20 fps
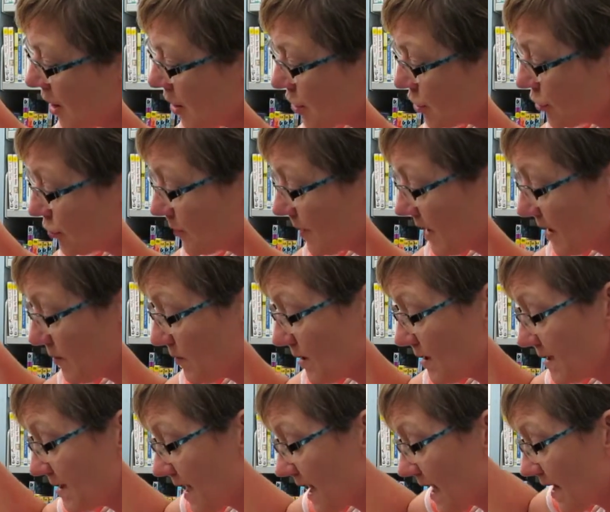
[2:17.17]
You may
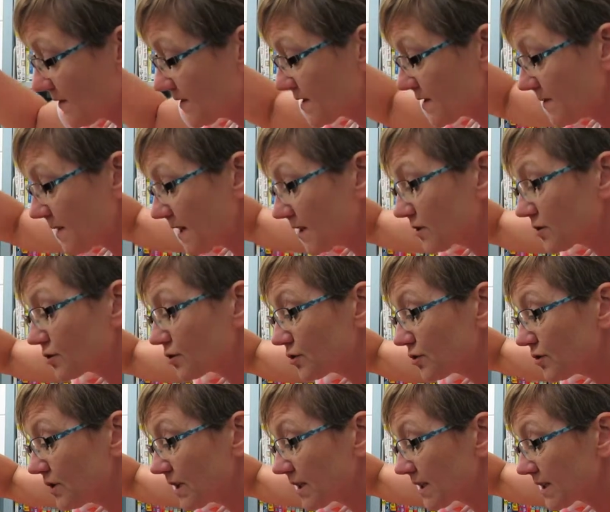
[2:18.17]
want to have some extra
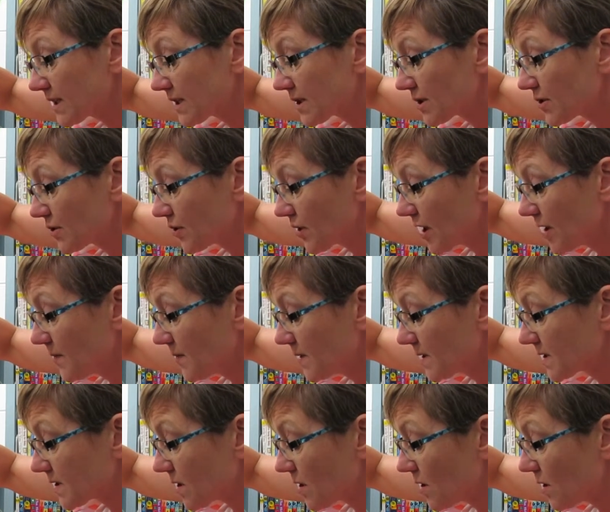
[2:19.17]
tricks.
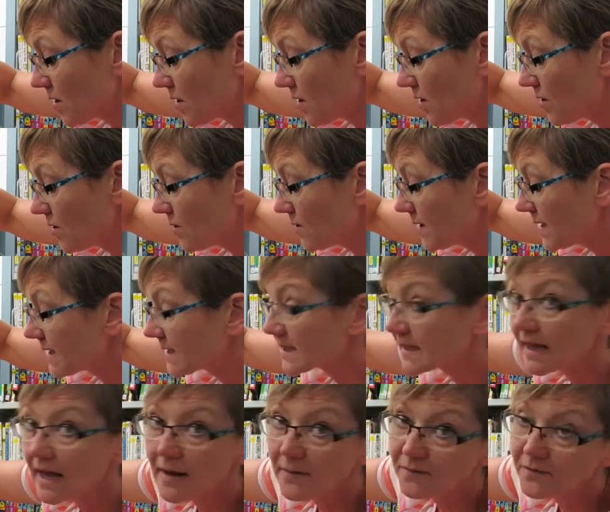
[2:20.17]
Grandpas always
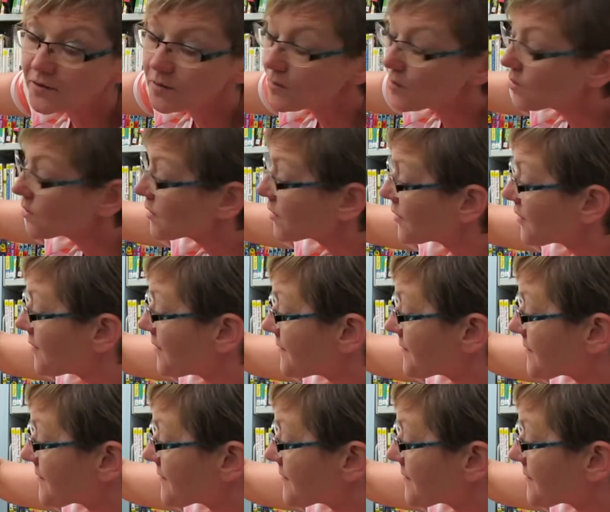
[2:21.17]
clap for more.